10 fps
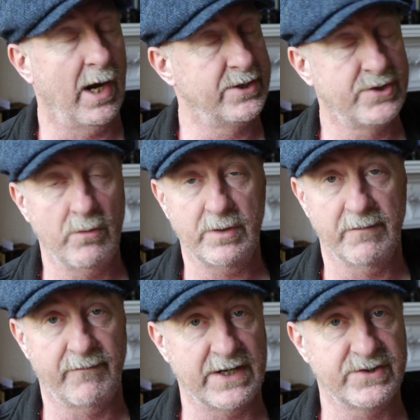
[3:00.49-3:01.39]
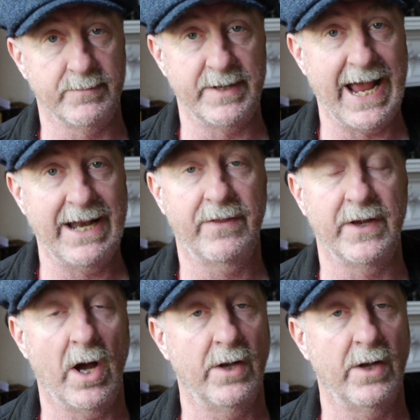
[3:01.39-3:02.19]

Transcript: I don't confess to be anything